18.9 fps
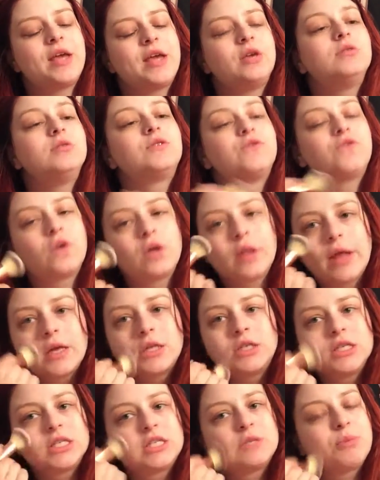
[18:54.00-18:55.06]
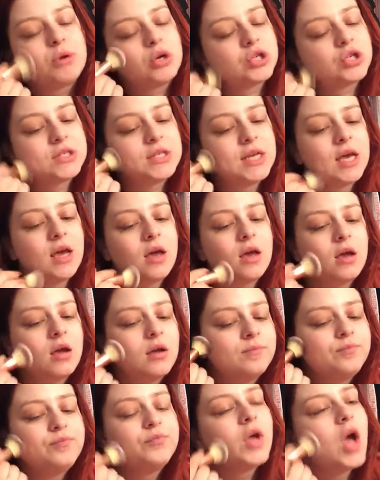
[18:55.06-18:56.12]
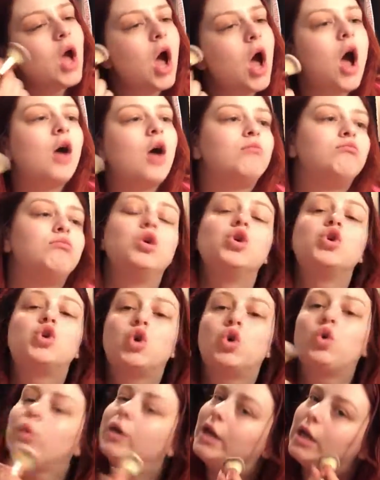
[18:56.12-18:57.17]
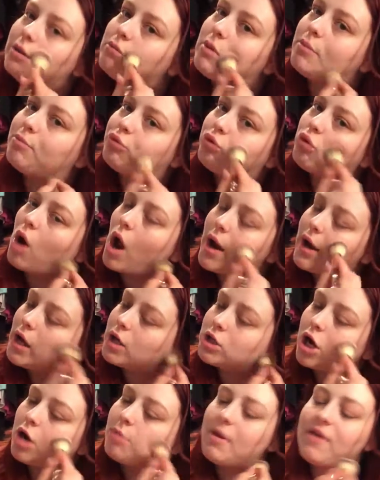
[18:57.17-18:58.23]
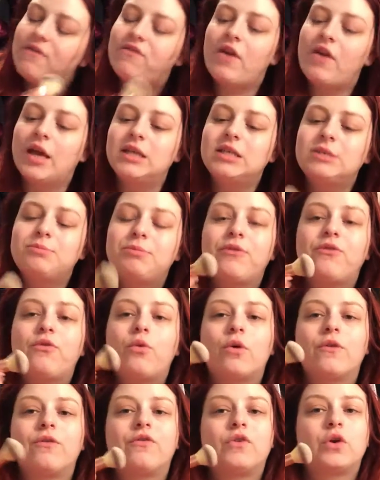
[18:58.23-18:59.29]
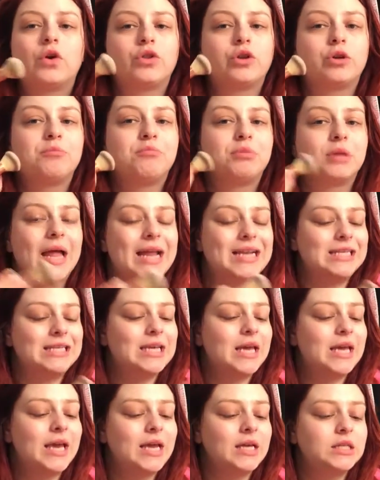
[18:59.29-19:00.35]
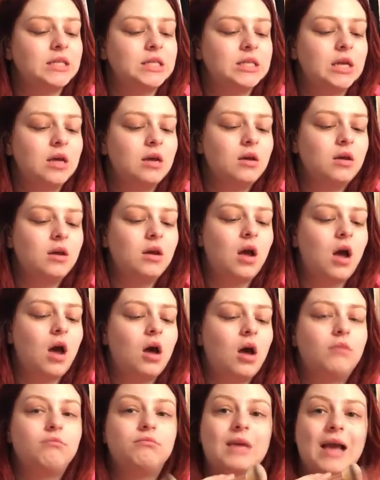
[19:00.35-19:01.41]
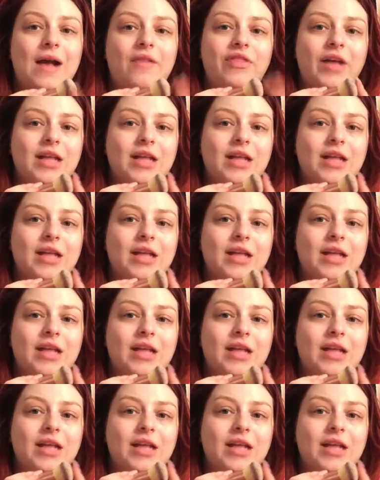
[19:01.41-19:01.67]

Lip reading: that I use for, like, dispersing cream product on my face before further blending it. Yeah,